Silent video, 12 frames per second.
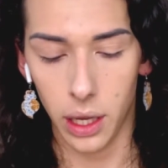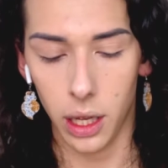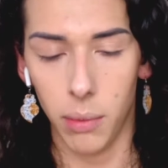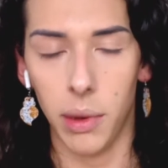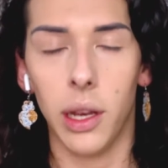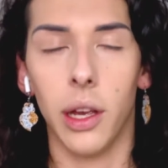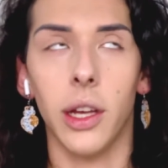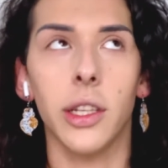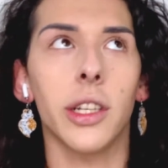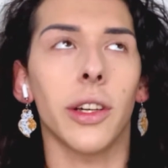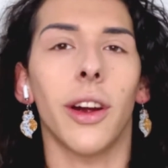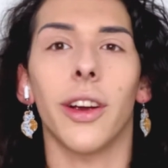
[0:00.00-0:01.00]
because
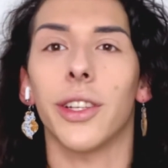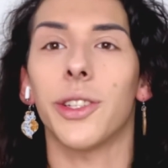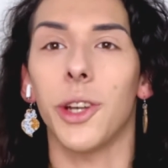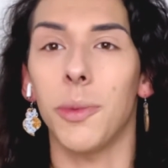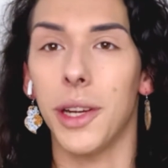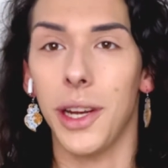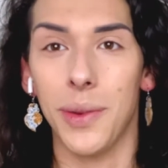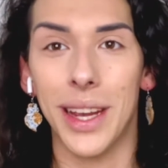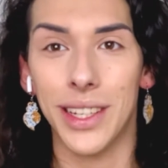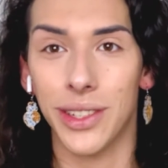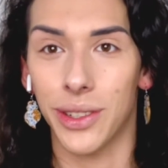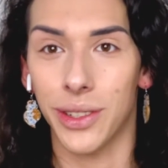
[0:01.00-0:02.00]
there are so many
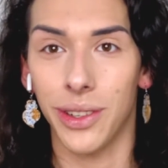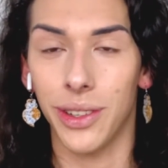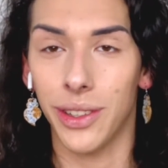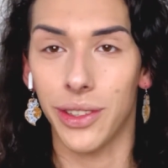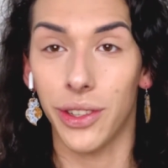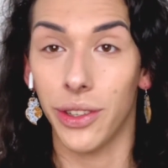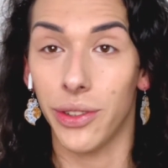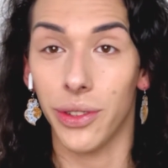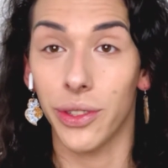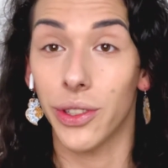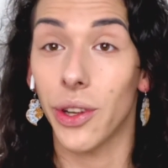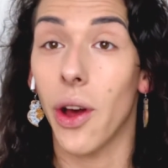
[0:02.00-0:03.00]
ways to
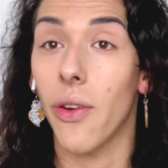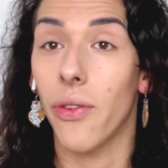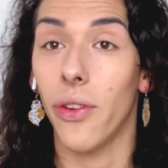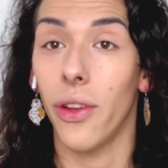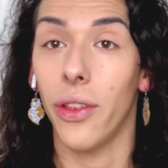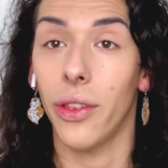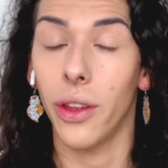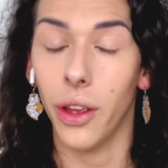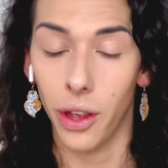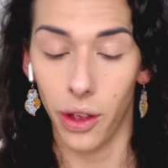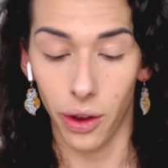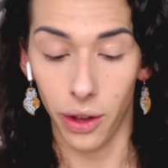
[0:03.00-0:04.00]
soften
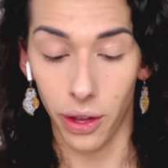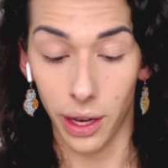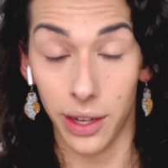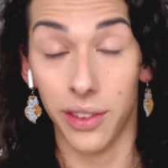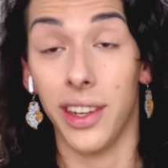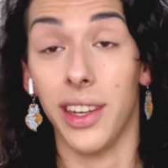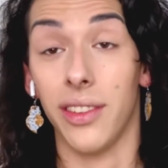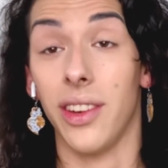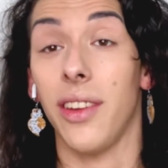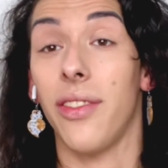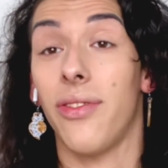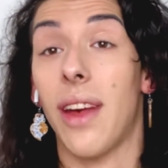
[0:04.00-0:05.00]
and
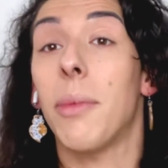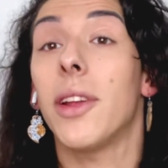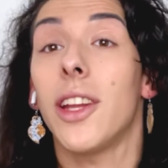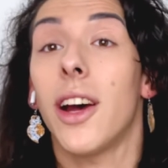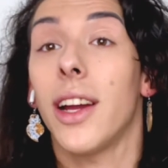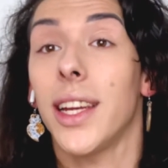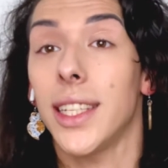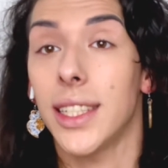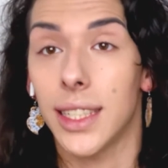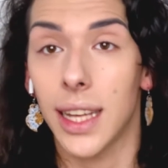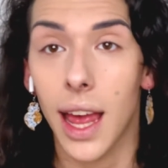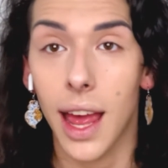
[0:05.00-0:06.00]
really
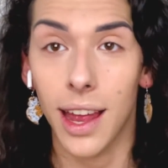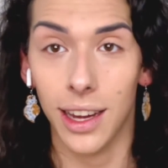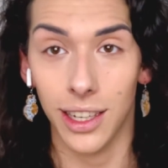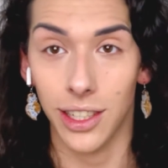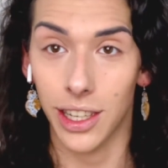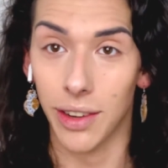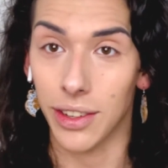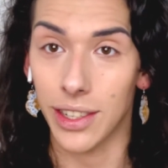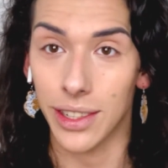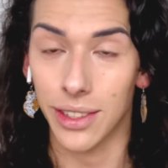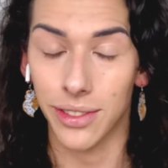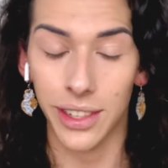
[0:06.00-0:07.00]
feminize each and every
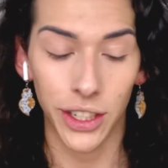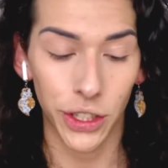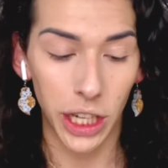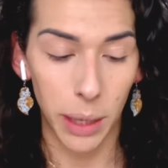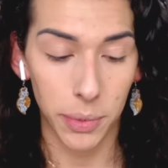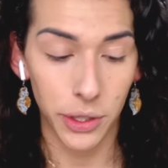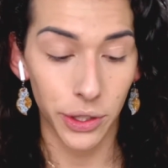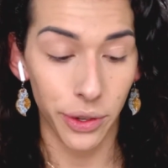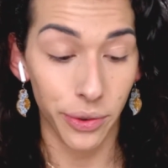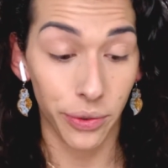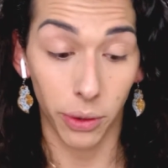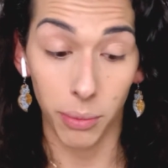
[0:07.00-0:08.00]
single face shape. So
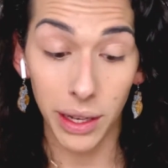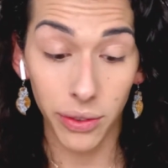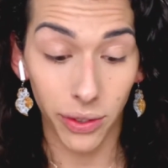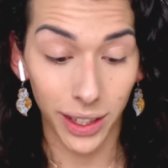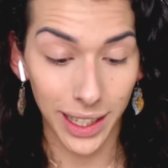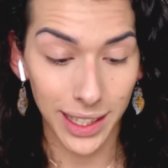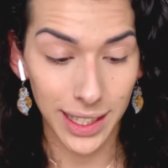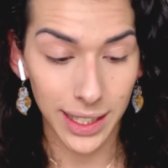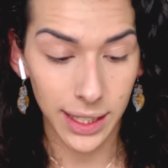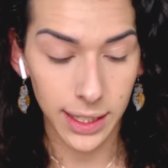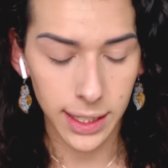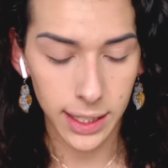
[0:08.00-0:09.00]
for me, for
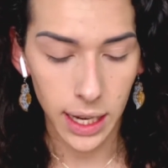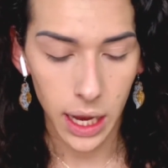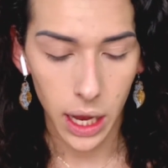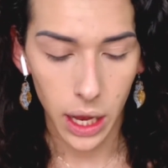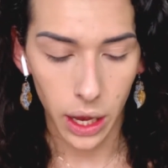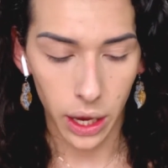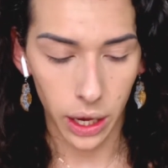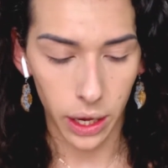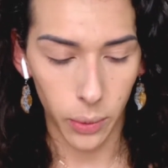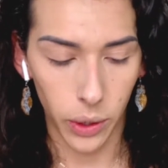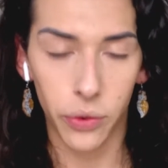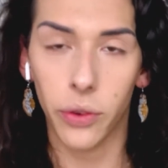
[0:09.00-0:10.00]
instance,
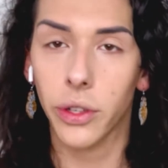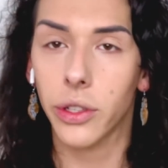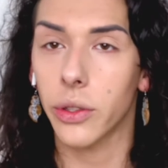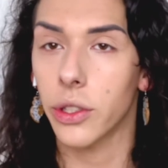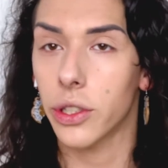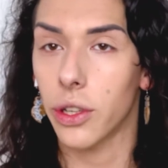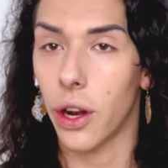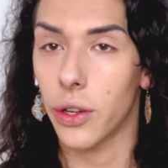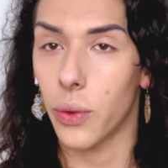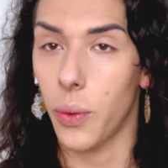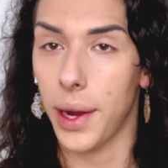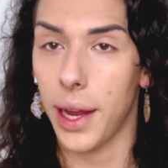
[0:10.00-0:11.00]
we're first going to
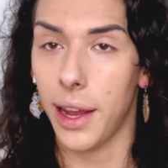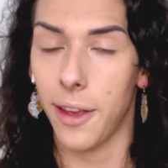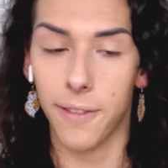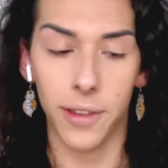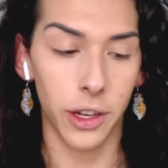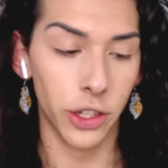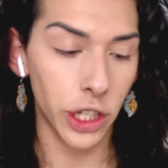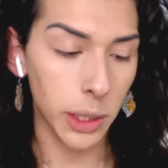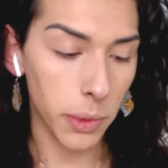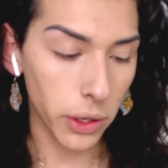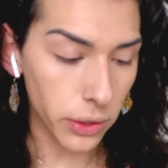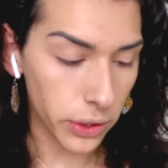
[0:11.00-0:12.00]
start with the
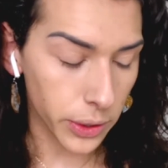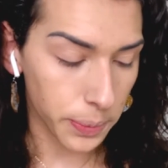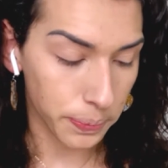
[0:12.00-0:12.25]
cheekbones.